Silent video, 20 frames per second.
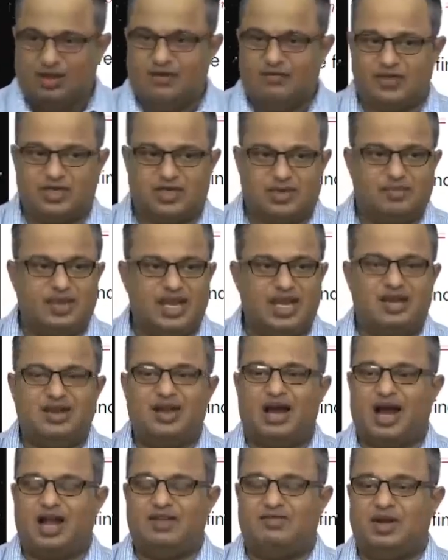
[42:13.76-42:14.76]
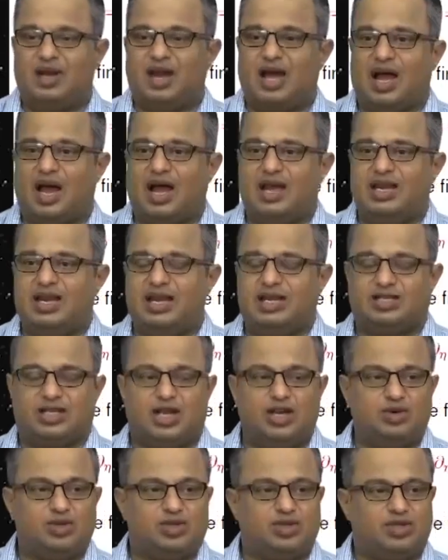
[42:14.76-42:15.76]
which mean I need
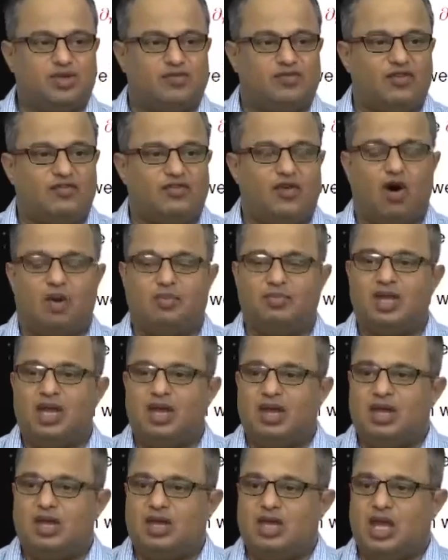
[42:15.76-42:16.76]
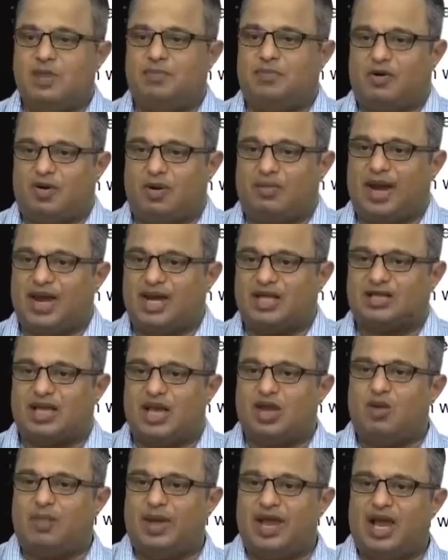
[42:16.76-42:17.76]
solutions of the form e power minus
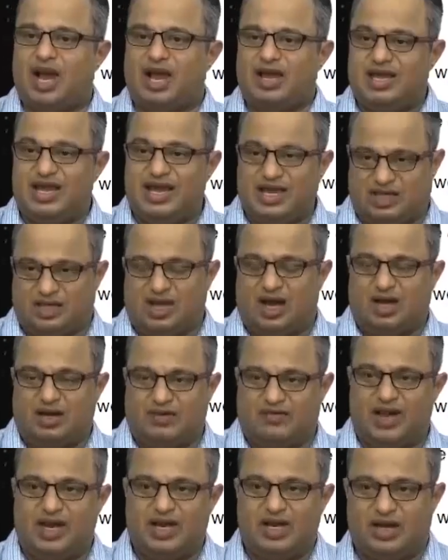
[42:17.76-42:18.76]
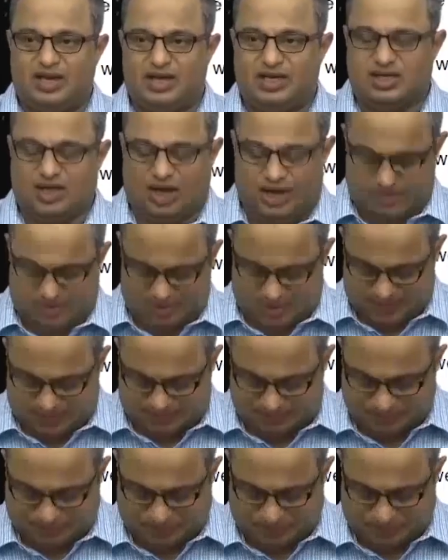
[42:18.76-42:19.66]
I omega eta at very early times.